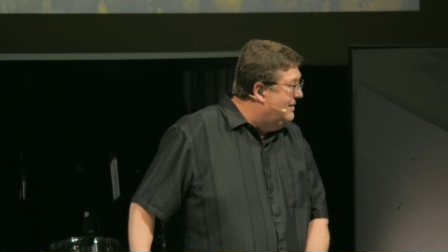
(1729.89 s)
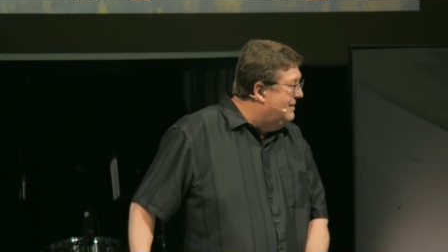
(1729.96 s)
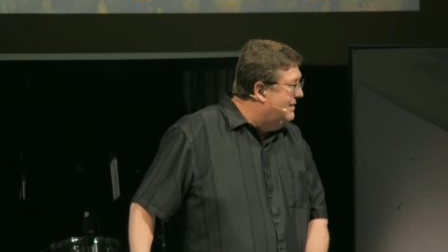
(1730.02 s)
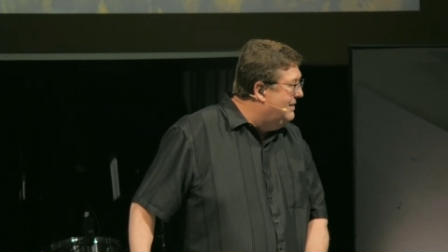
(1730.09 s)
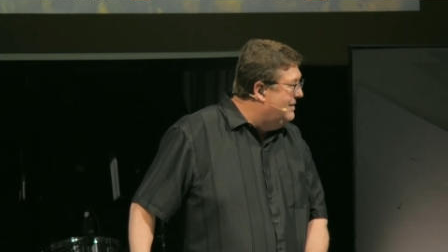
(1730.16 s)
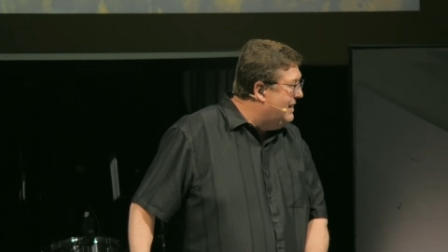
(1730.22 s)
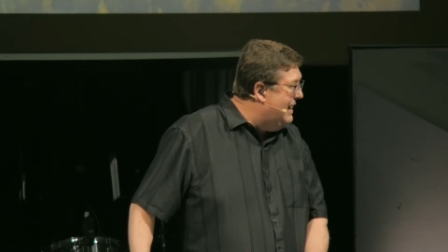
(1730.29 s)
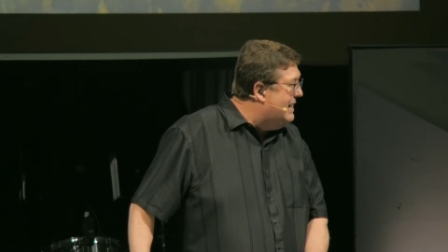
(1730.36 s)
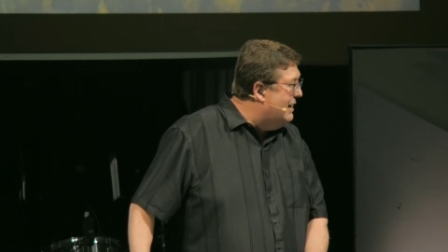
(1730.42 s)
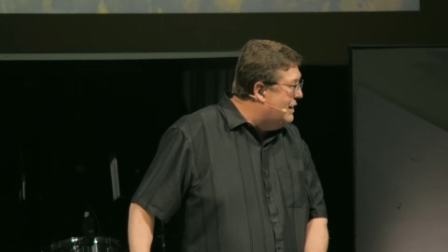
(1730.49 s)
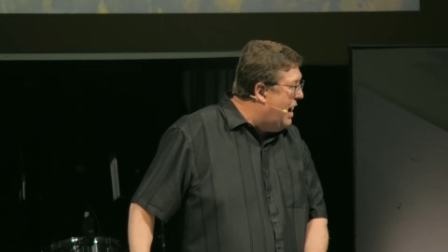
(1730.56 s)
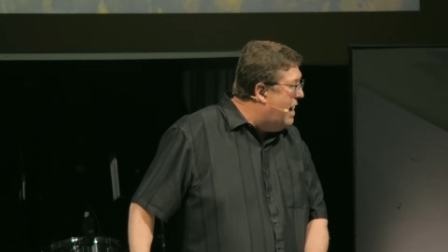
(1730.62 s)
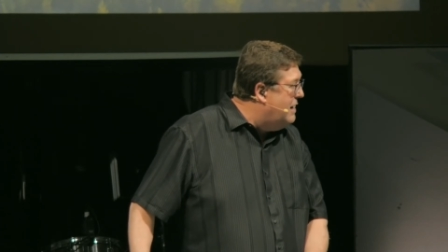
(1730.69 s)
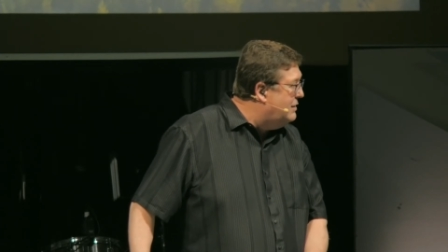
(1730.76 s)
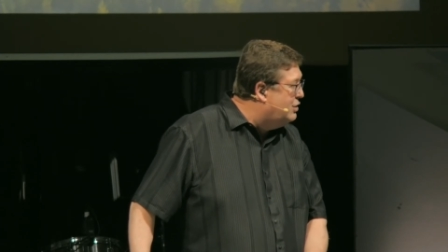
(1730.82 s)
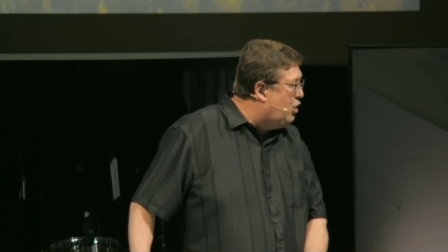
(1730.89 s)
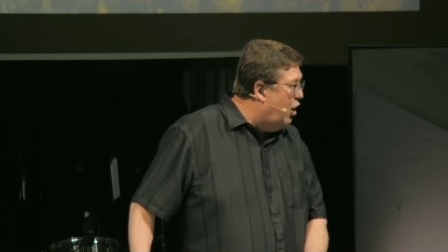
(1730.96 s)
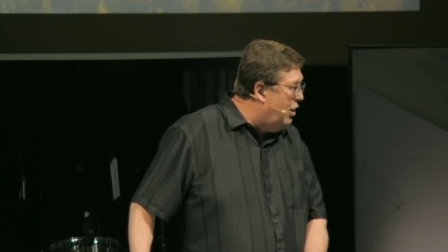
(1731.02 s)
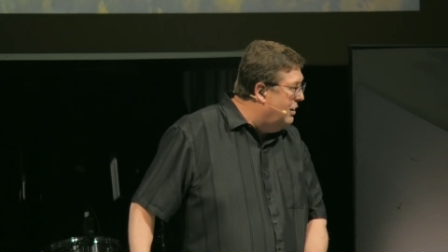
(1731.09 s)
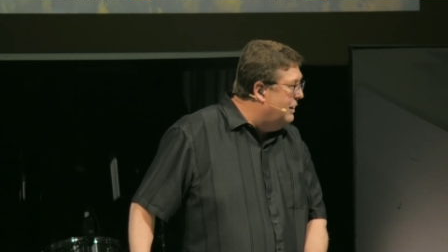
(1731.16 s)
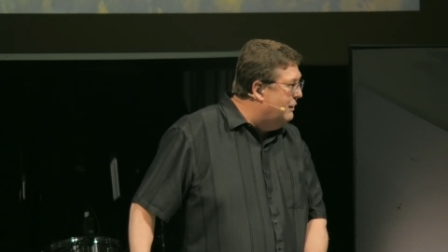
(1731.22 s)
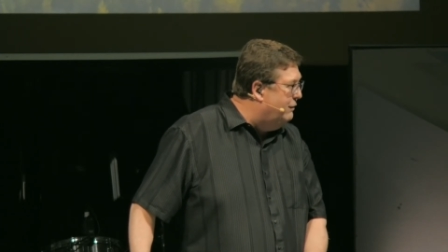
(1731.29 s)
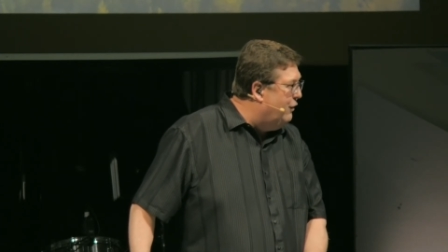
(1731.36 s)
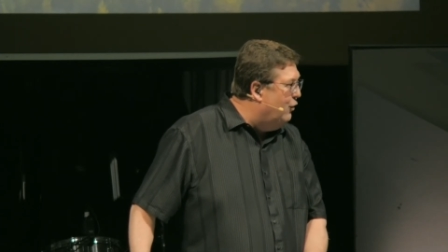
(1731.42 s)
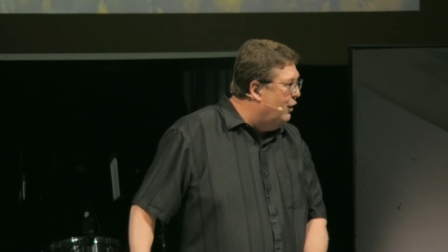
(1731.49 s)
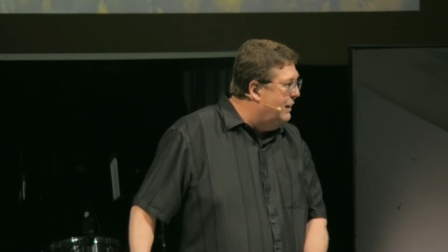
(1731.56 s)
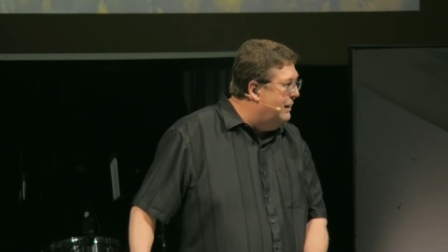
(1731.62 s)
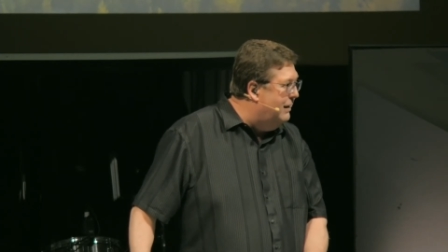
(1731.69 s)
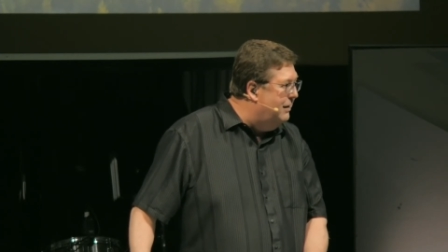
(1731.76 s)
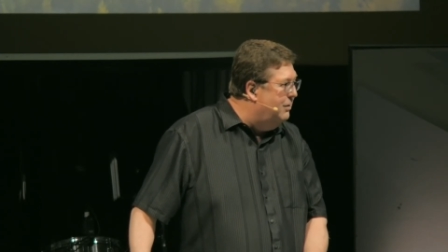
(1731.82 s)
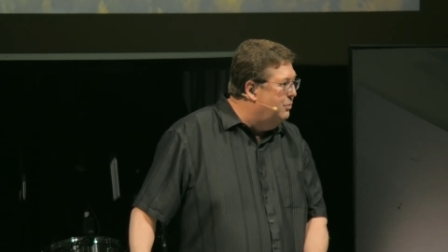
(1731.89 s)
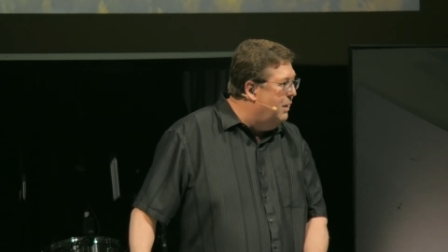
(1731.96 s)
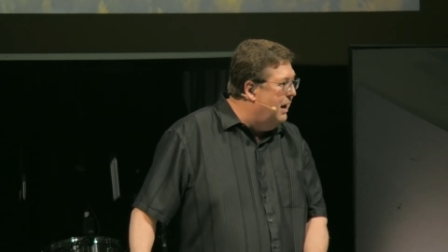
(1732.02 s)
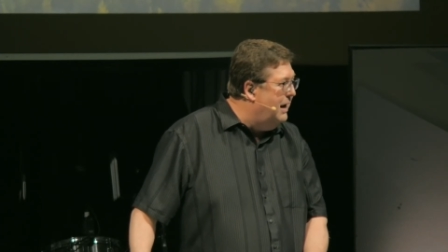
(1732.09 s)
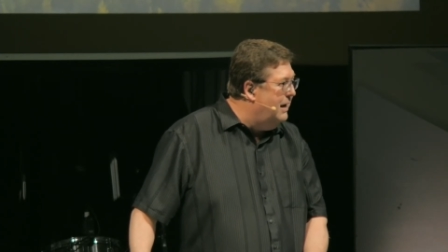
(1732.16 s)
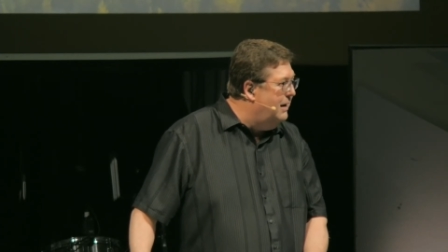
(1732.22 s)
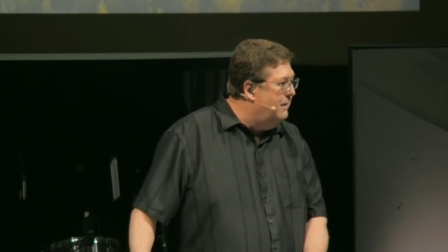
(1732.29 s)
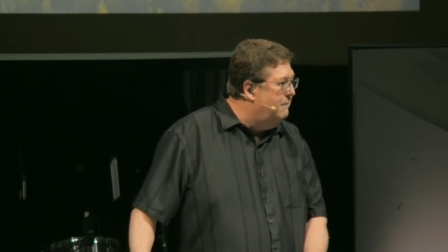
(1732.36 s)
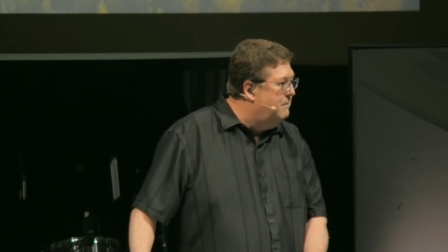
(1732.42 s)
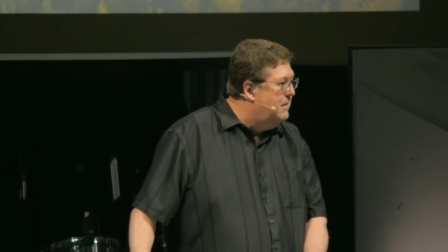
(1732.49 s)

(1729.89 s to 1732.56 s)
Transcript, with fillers: uh, thing that God is calling for here, right?